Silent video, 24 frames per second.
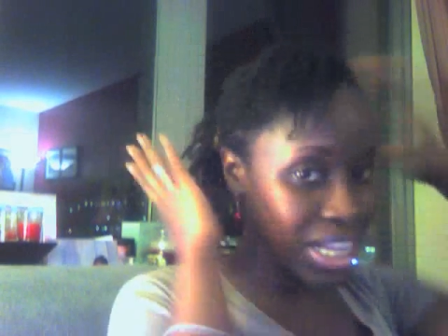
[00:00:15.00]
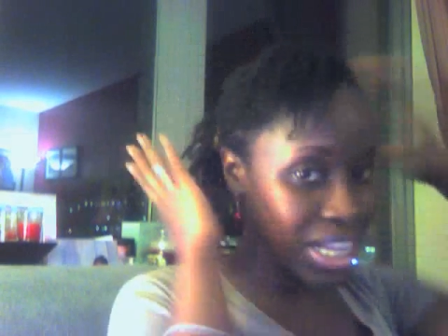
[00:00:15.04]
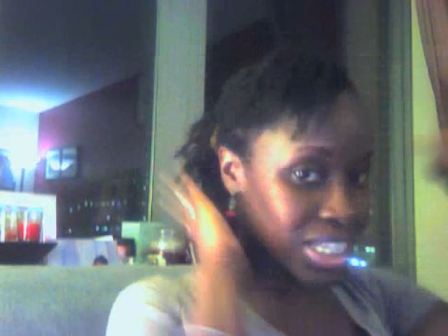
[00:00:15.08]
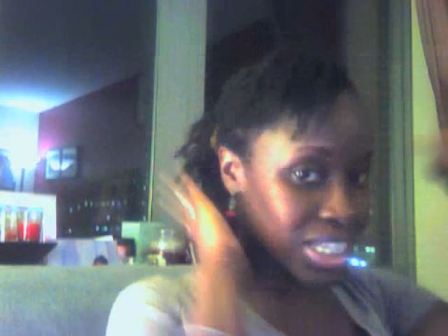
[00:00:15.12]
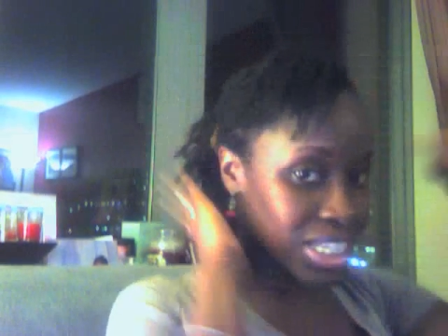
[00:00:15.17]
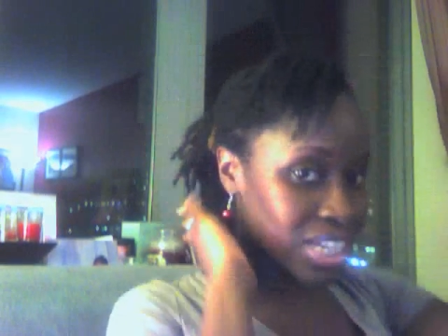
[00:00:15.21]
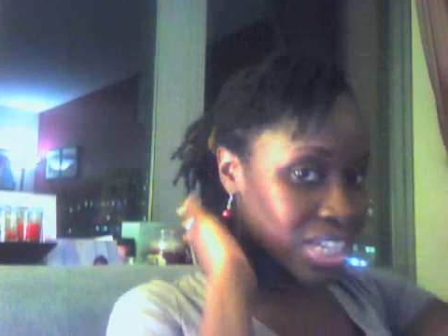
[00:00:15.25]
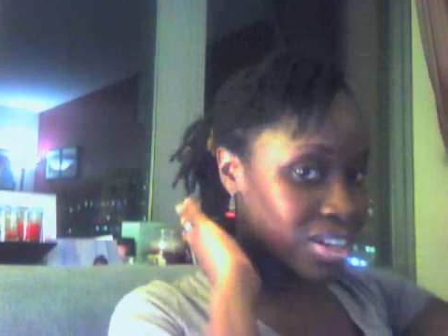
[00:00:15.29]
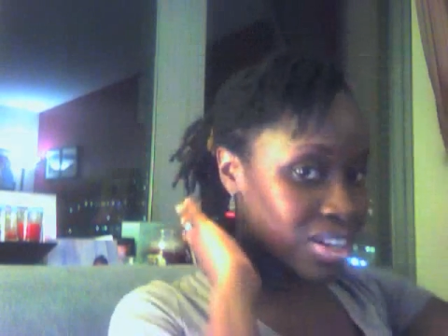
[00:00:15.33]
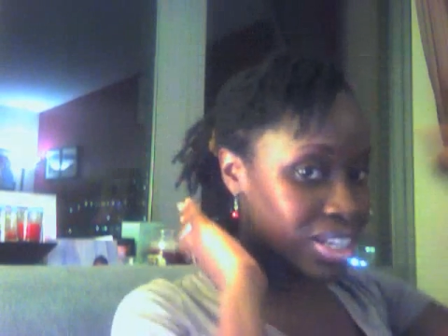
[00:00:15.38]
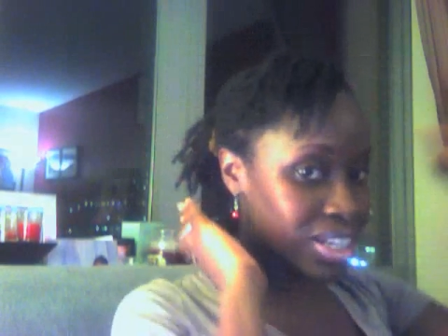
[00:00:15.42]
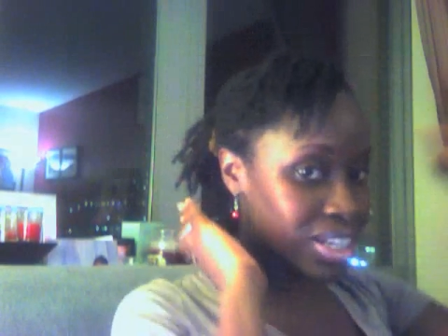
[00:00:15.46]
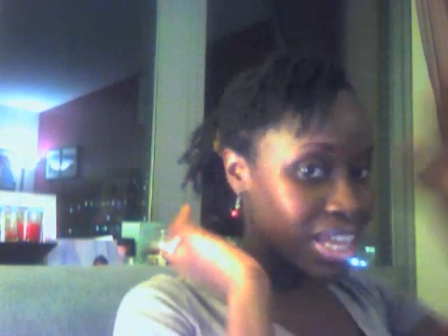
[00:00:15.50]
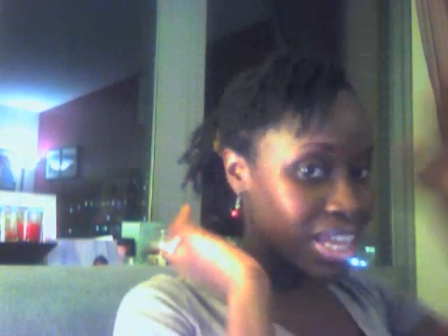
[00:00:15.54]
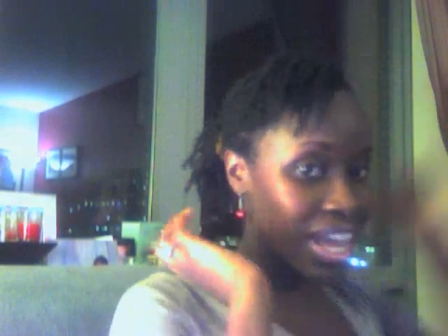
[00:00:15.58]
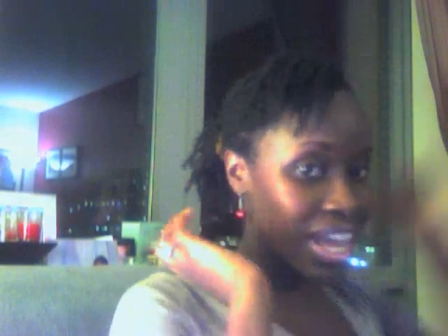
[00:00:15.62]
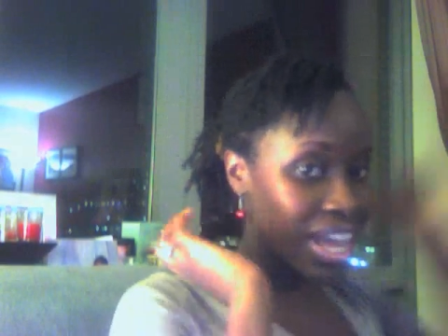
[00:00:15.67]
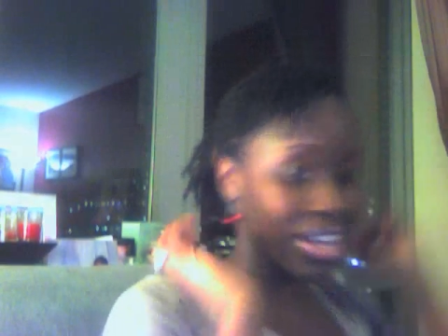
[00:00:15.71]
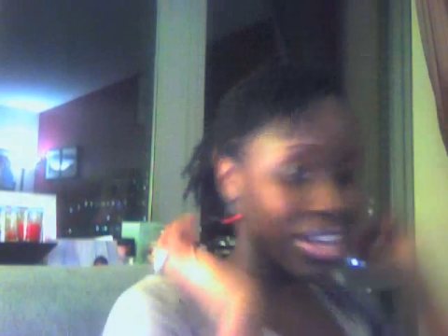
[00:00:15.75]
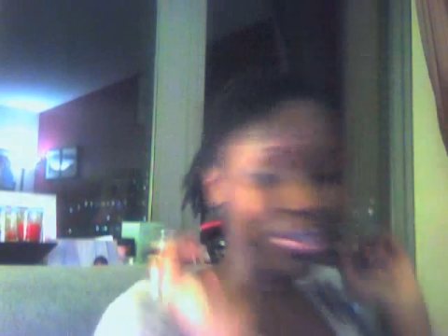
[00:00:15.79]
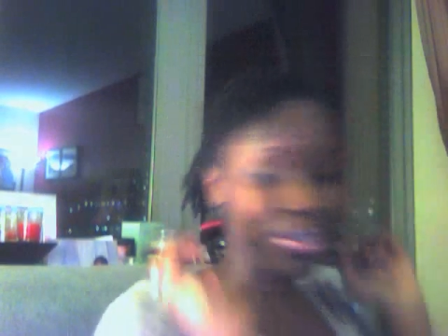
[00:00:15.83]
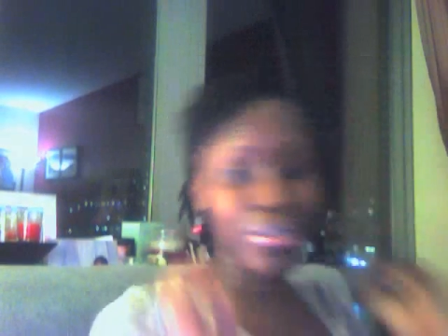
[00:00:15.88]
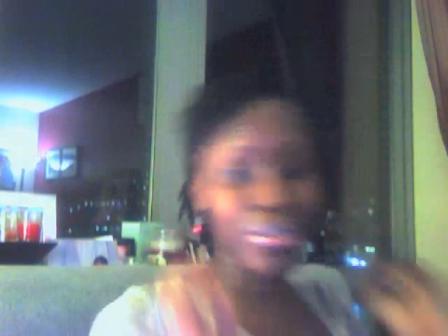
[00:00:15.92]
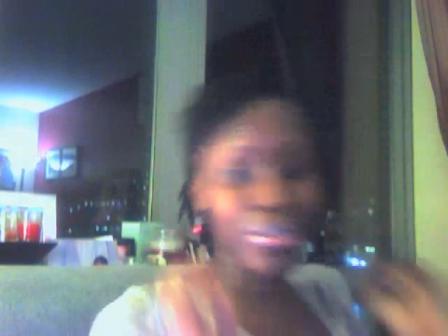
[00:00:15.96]
I did it on an
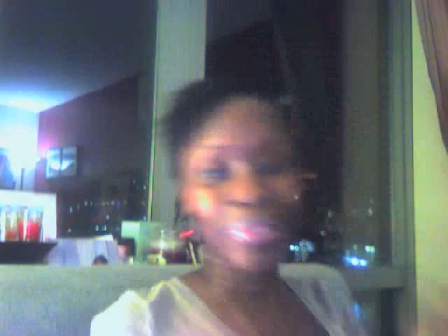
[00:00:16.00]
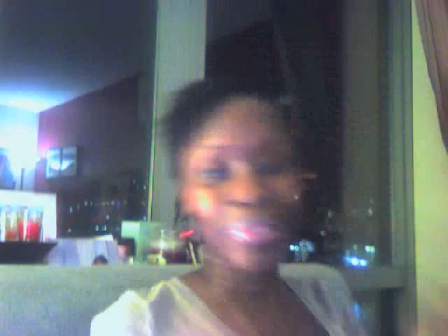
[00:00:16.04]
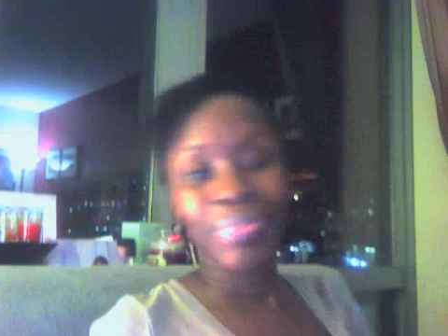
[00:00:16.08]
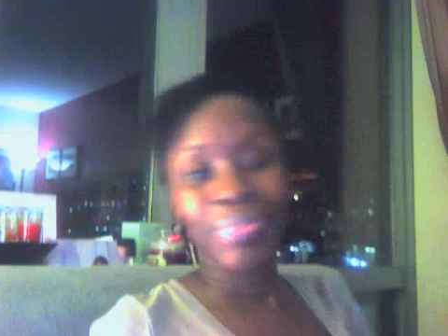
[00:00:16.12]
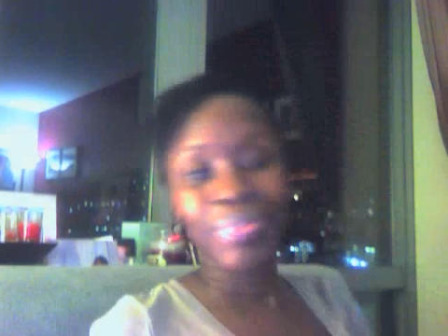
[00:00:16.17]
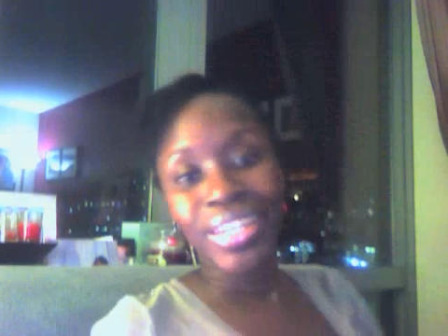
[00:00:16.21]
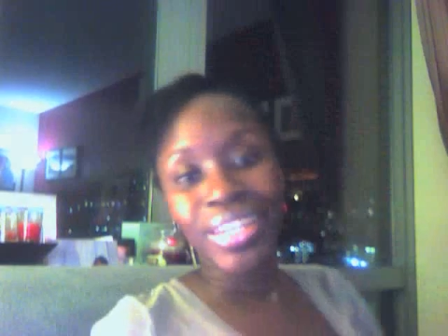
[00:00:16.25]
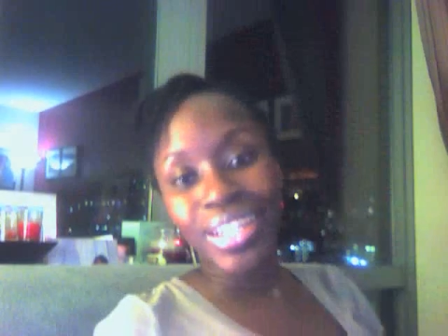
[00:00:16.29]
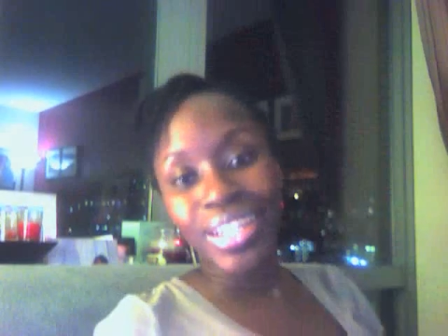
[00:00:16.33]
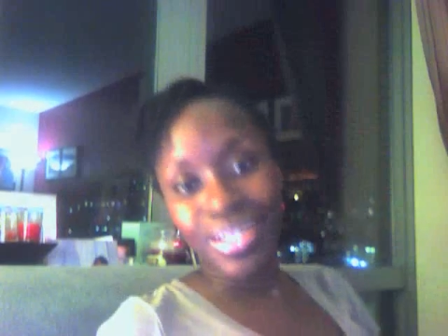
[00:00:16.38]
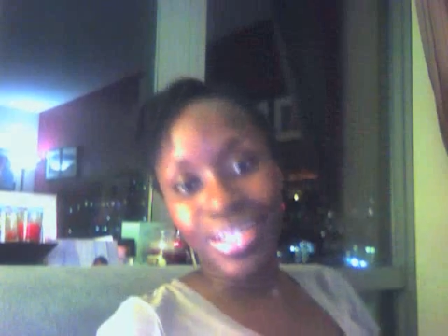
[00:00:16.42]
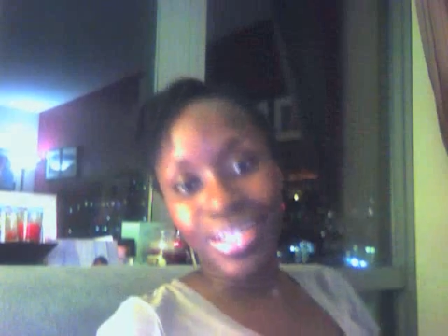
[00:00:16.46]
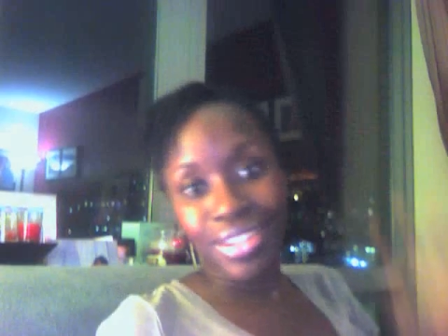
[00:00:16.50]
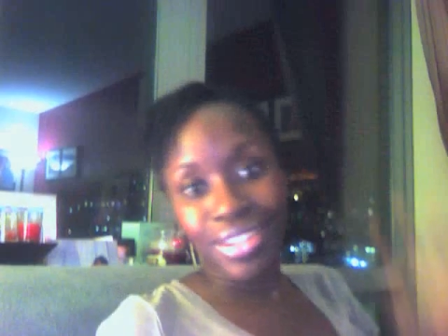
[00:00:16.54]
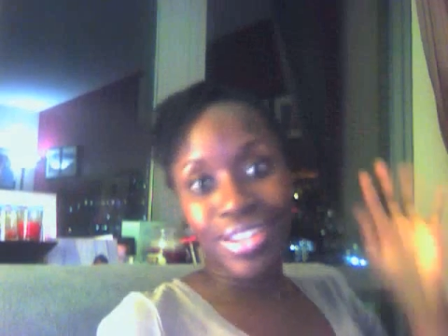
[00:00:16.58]
angle, so I